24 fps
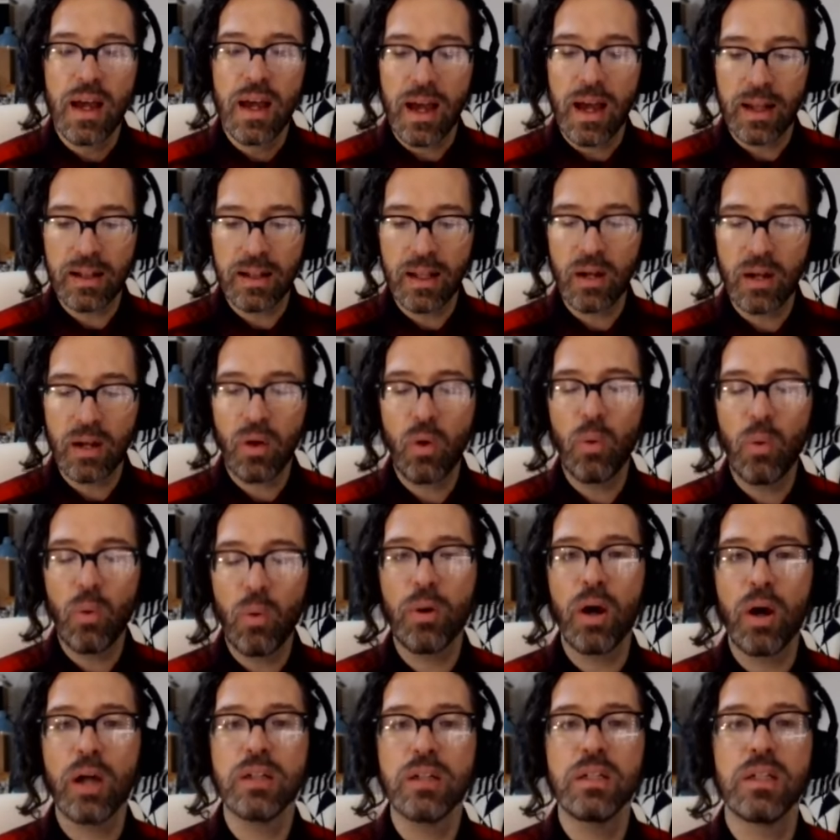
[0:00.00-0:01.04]
And that whole
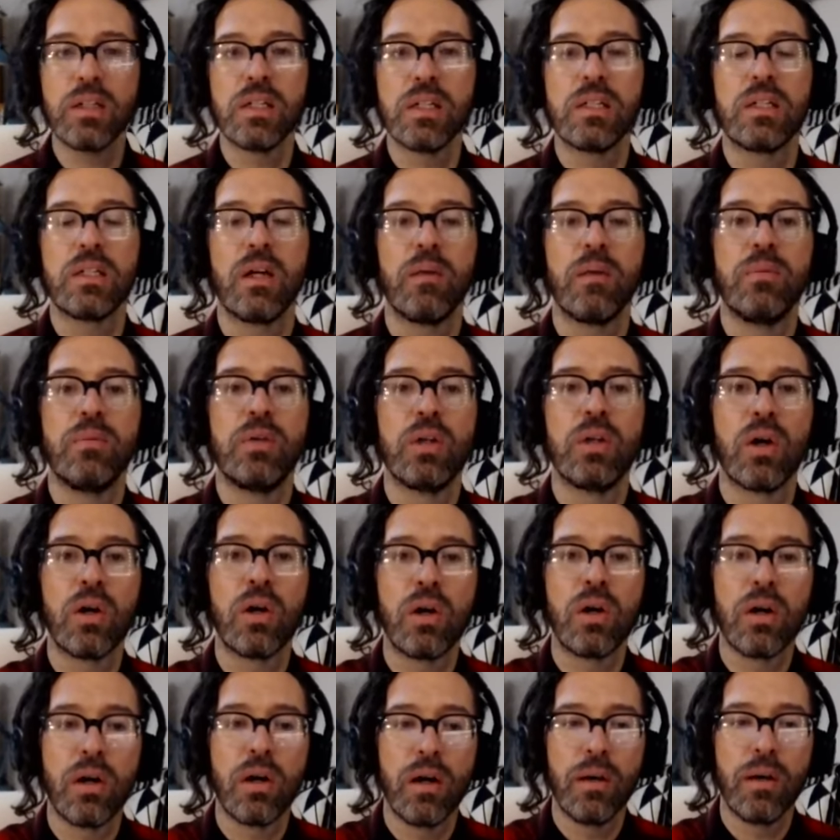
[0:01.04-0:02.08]
process
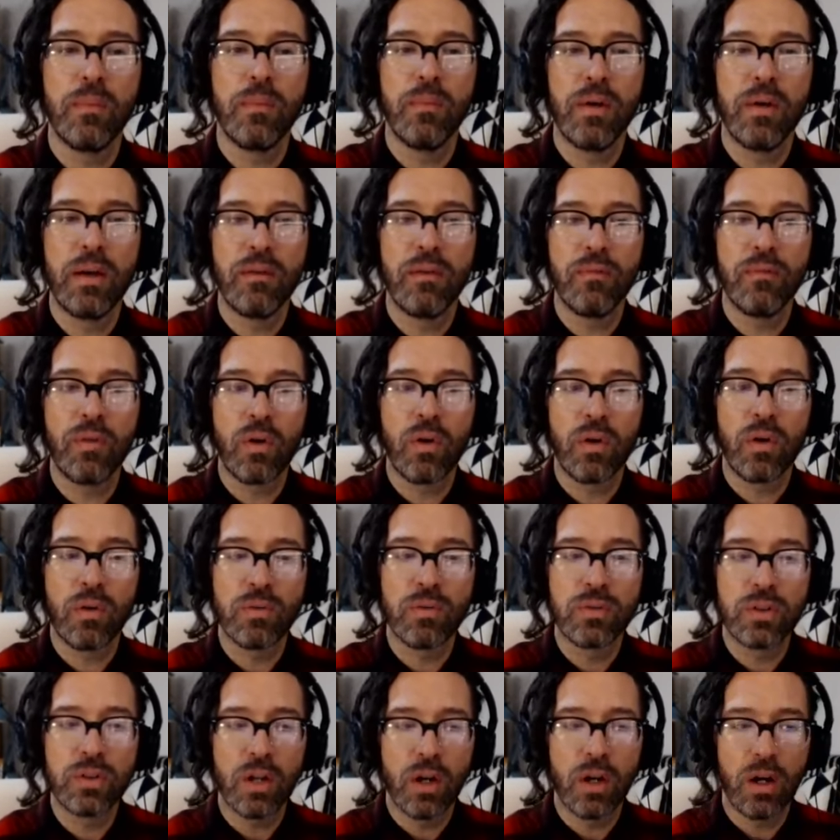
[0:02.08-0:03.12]

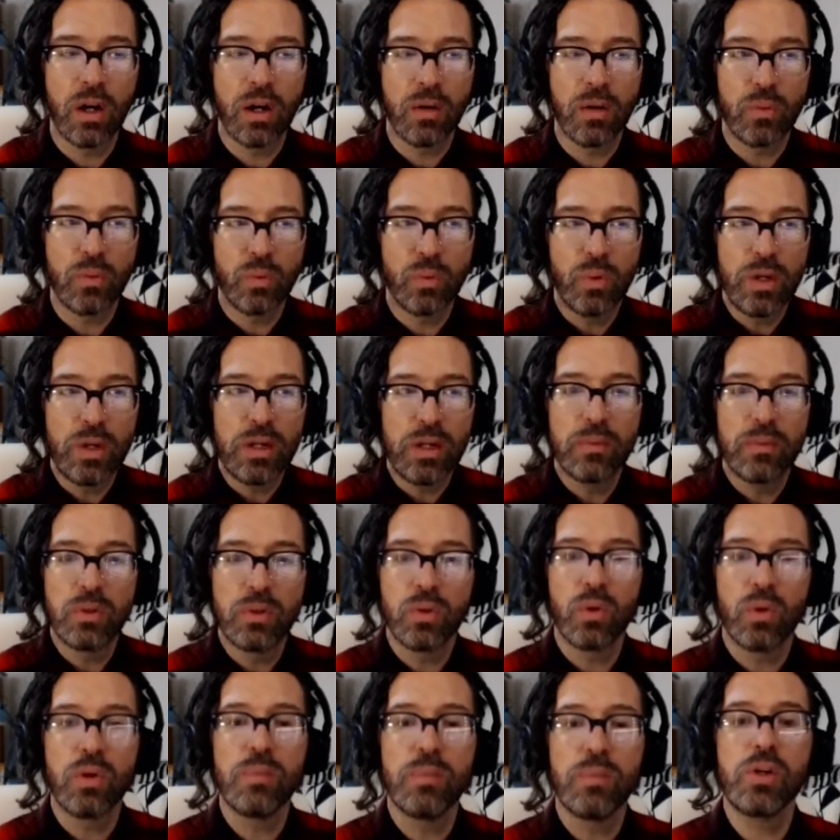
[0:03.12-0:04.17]
involves
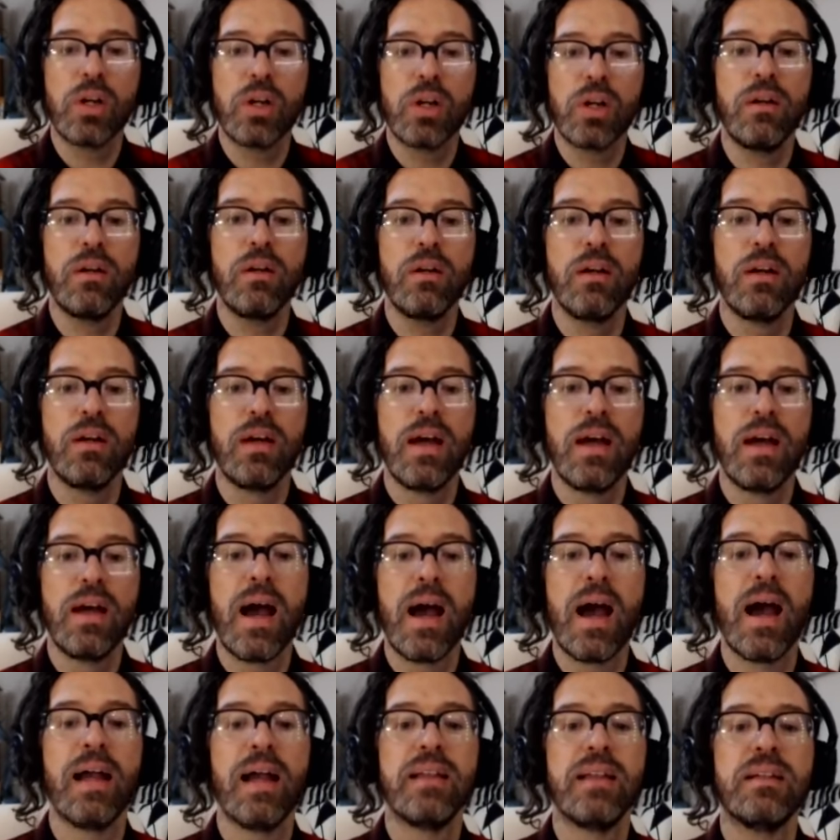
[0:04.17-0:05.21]
reabsorption
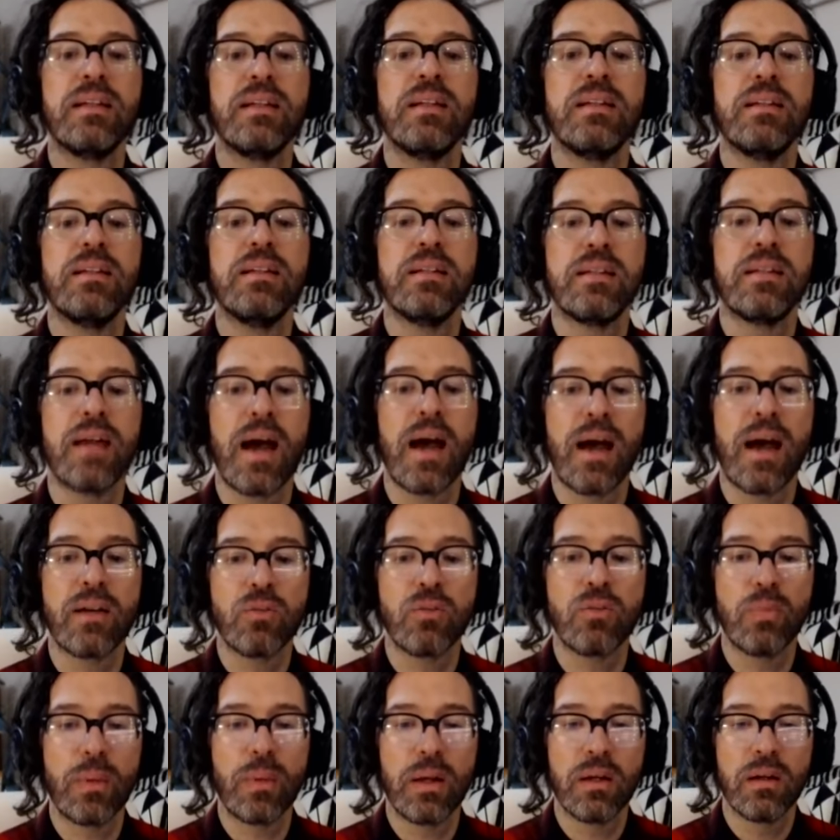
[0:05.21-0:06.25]
and then a
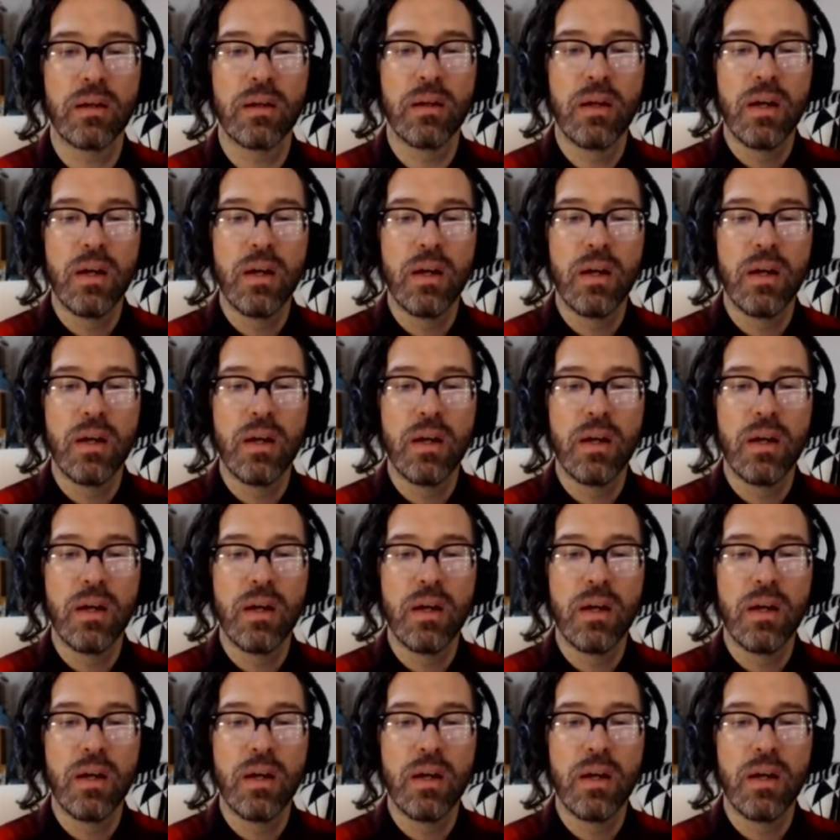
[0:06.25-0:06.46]
detachment.